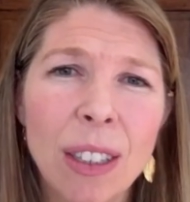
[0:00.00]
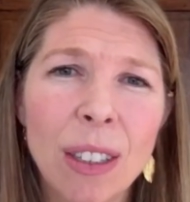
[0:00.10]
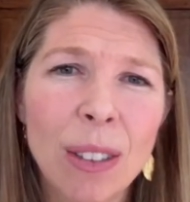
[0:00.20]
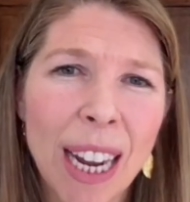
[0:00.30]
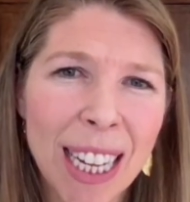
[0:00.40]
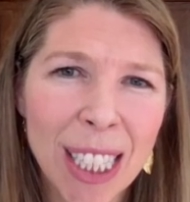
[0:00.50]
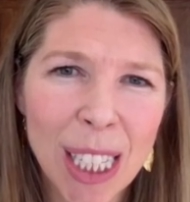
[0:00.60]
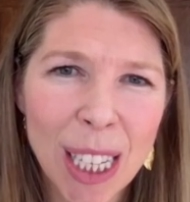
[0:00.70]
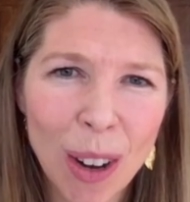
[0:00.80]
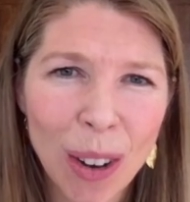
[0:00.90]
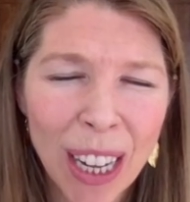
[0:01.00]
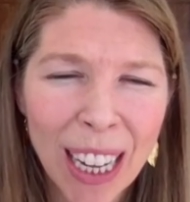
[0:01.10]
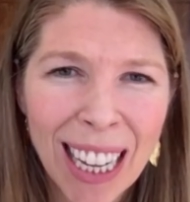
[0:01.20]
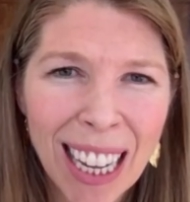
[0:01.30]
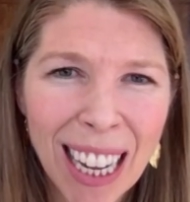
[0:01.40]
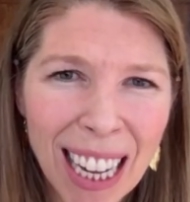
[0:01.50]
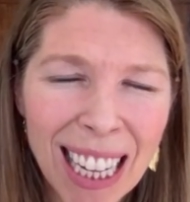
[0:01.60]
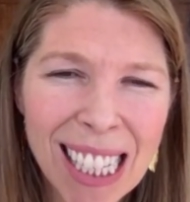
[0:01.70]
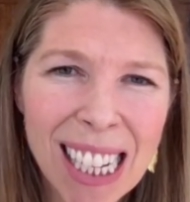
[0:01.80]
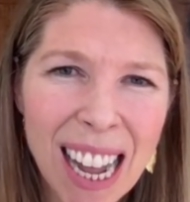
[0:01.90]
right? So uh,
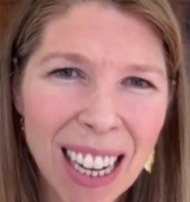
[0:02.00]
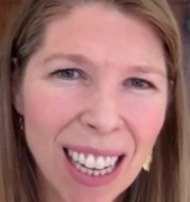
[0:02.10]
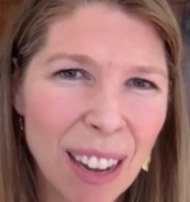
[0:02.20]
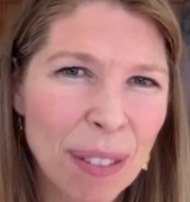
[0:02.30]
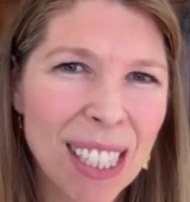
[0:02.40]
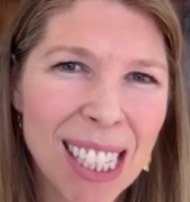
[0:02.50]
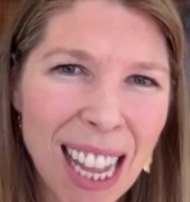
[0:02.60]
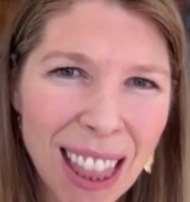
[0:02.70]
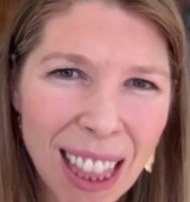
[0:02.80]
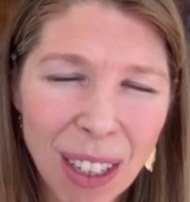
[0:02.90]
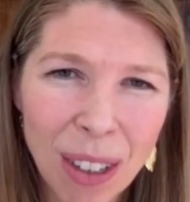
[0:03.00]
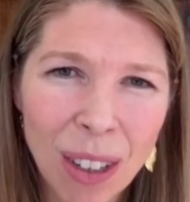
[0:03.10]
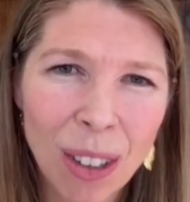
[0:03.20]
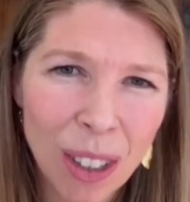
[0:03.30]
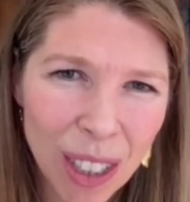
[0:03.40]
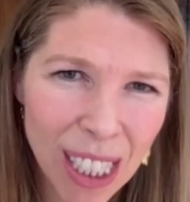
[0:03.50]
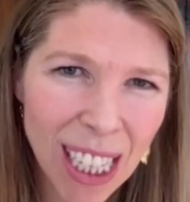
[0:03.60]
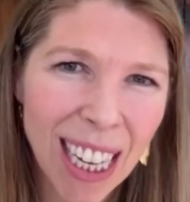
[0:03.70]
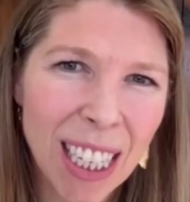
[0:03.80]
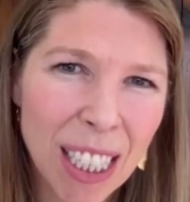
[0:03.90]
it's not enough to set the goals
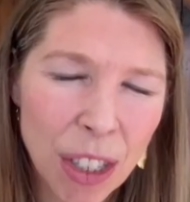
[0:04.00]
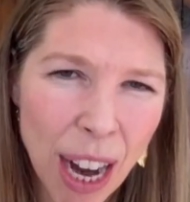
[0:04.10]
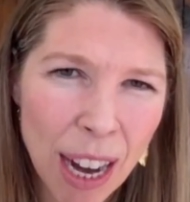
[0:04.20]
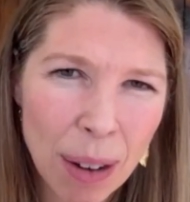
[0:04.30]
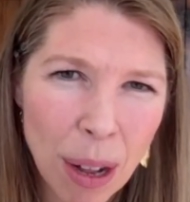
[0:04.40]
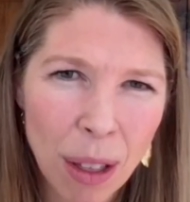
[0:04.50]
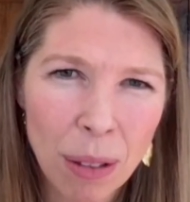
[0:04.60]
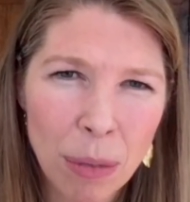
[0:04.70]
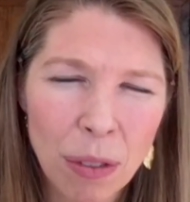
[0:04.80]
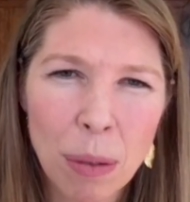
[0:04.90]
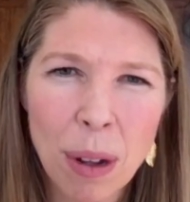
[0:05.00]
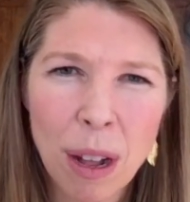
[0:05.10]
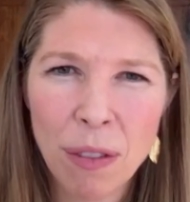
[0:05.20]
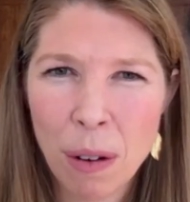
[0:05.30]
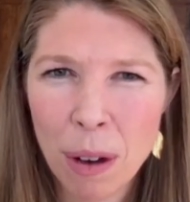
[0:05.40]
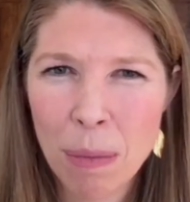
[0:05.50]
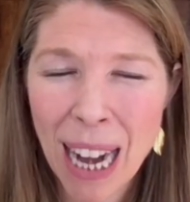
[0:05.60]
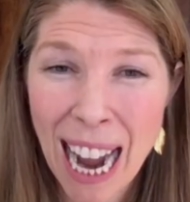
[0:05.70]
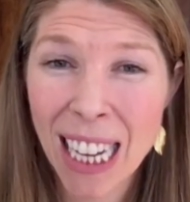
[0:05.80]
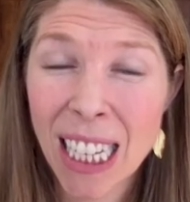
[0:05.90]
and to try to ball, move the ball forward, but
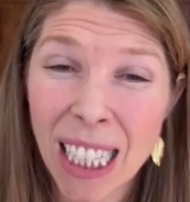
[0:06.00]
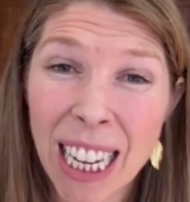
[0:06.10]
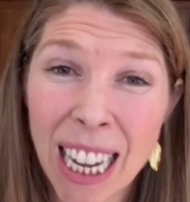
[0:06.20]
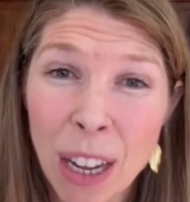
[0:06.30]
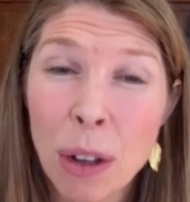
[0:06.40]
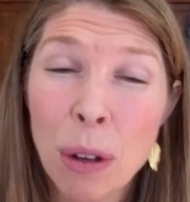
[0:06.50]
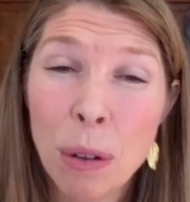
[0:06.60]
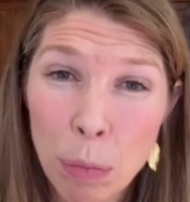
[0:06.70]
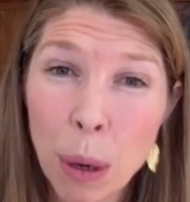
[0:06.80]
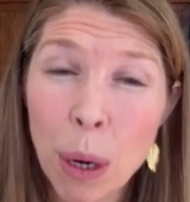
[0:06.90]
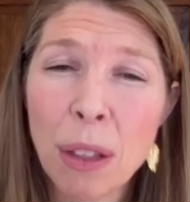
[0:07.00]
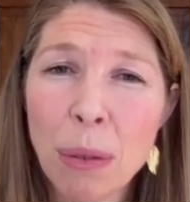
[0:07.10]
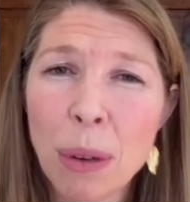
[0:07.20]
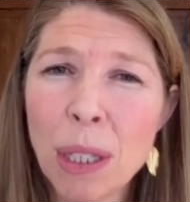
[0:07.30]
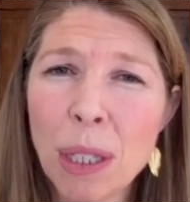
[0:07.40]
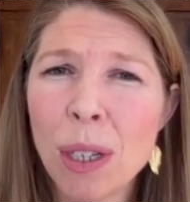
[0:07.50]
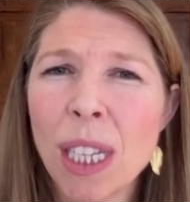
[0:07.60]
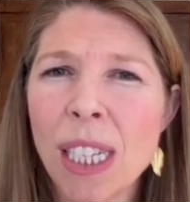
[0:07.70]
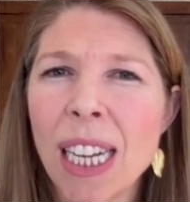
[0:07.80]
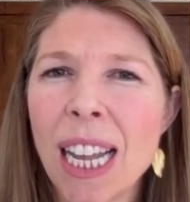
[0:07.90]
actually putting the
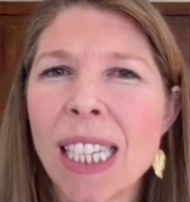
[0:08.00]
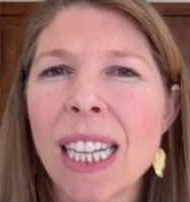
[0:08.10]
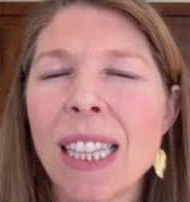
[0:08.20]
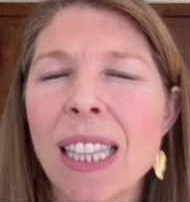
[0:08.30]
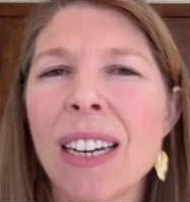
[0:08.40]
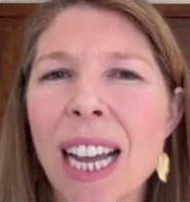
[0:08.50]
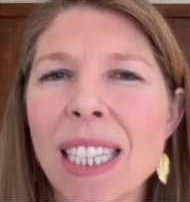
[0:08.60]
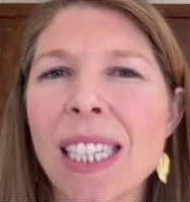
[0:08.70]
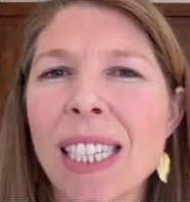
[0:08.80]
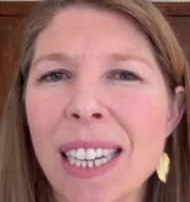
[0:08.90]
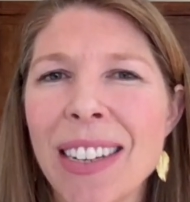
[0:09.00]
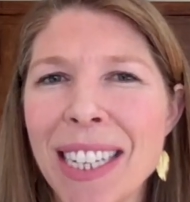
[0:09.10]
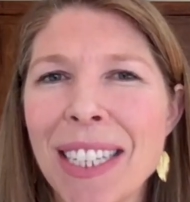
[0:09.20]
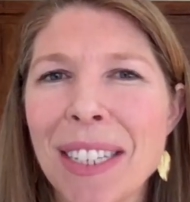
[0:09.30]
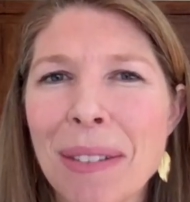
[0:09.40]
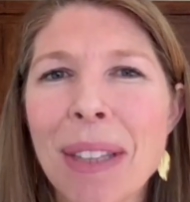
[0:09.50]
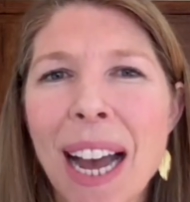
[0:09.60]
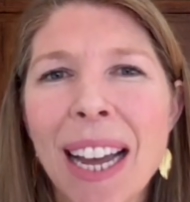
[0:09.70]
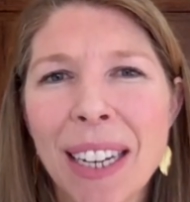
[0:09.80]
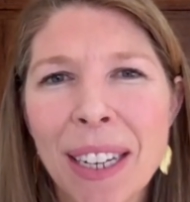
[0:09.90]
resources against it that are necessary to do that,